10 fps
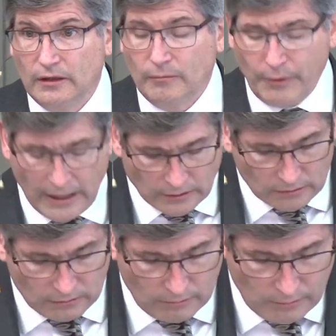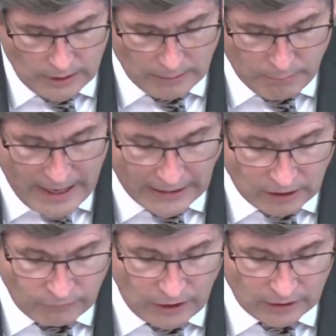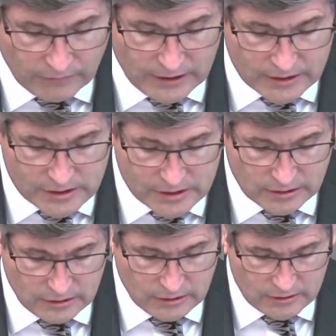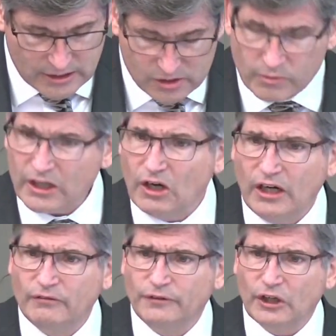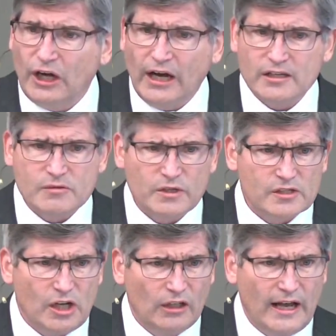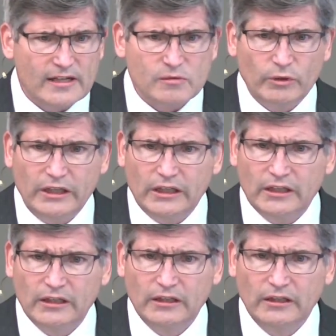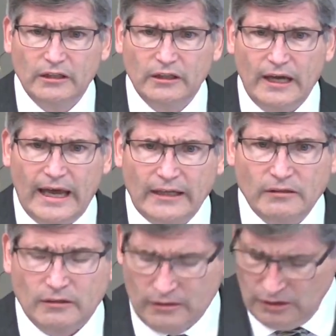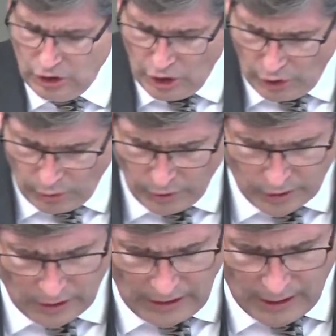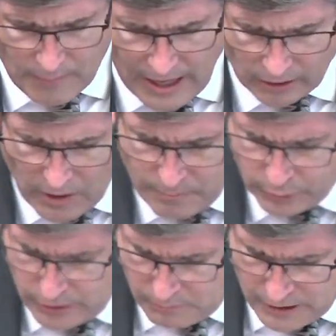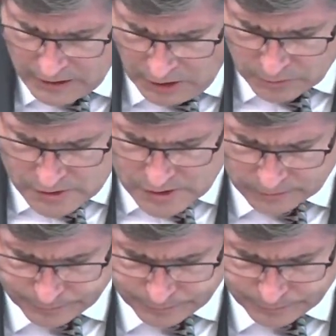But in back of all of this, disregard for God, as we saw last week, and, you know, um, how do I put it in my notes?